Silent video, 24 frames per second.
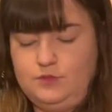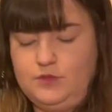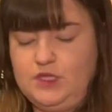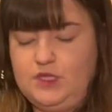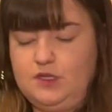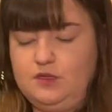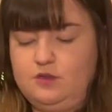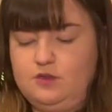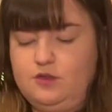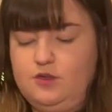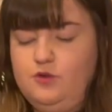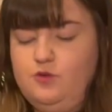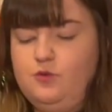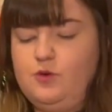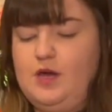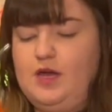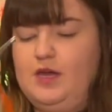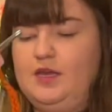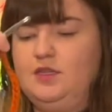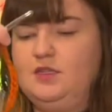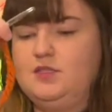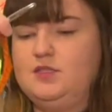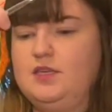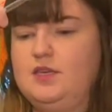I don't know why
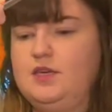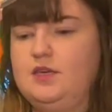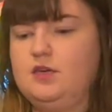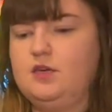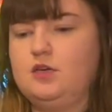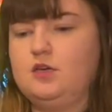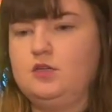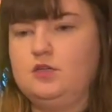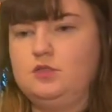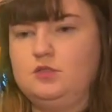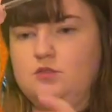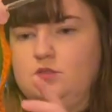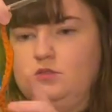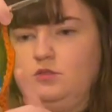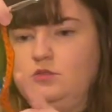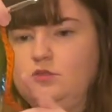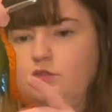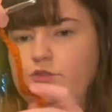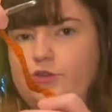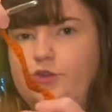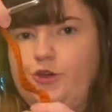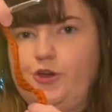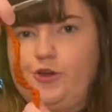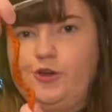it's like
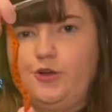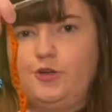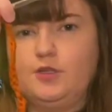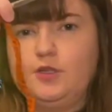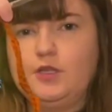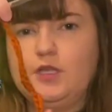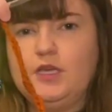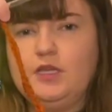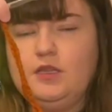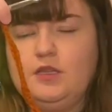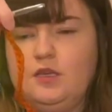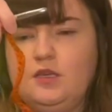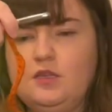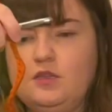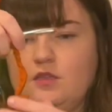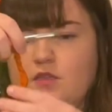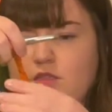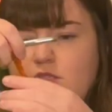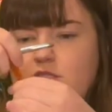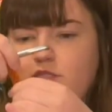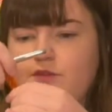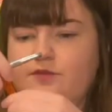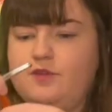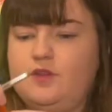curling like
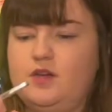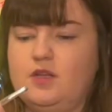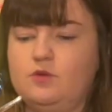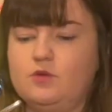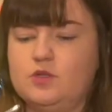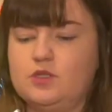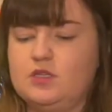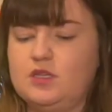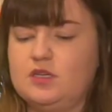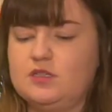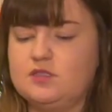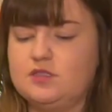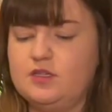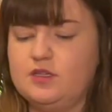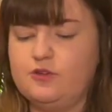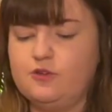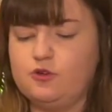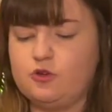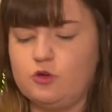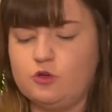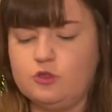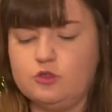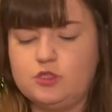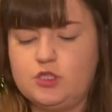this. If anyone has any
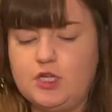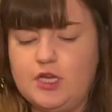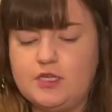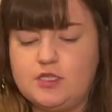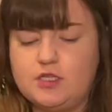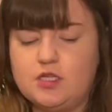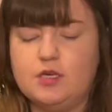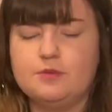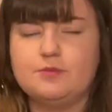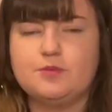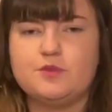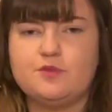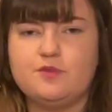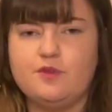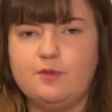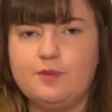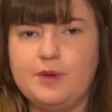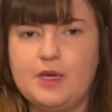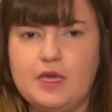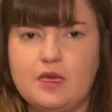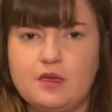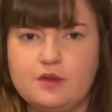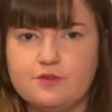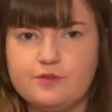crochet tips for
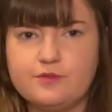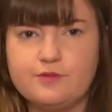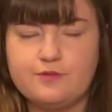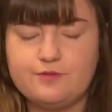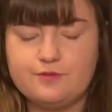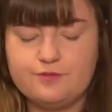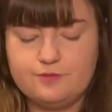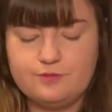me of